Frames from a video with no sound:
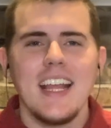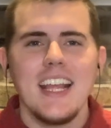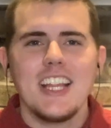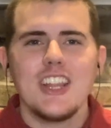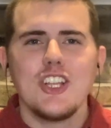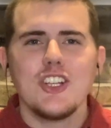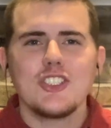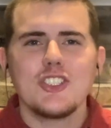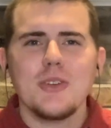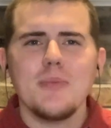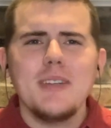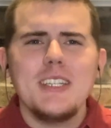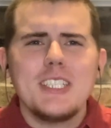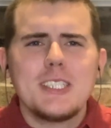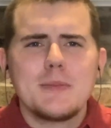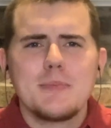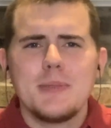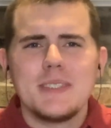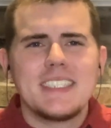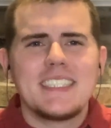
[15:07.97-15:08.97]
There's so many
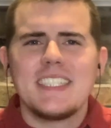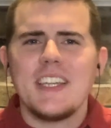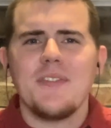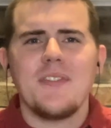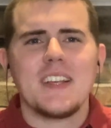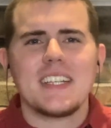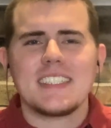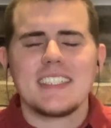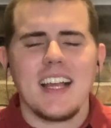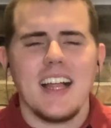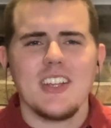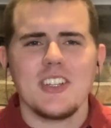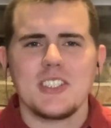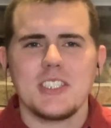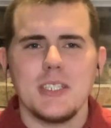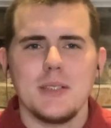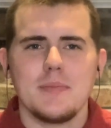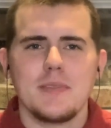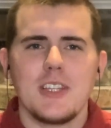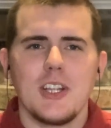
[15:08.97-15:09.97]
specific
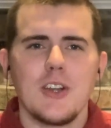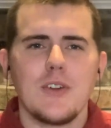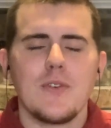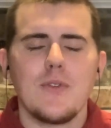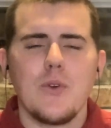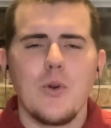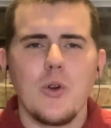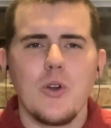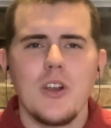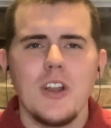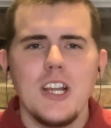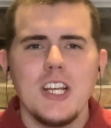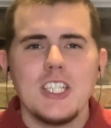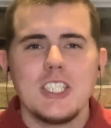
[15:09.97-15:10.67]
scholarships that are for